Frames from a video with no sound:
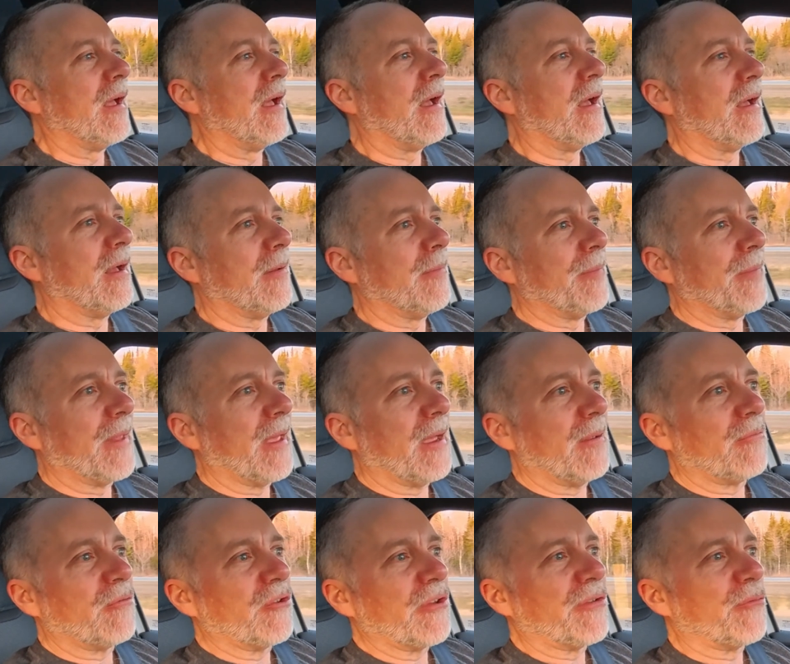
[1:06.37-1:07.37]

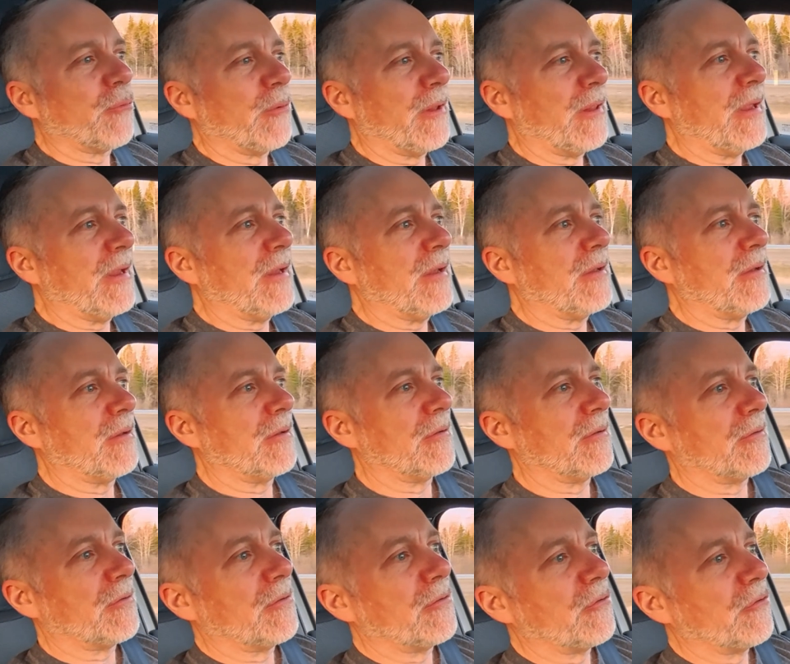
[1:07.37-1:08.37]
I'm just really
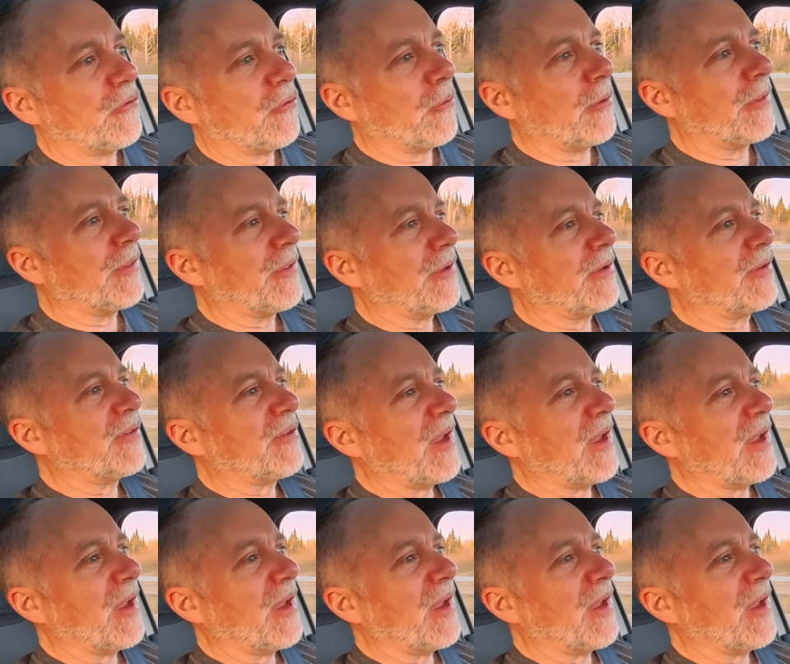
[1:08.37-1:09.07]
doing this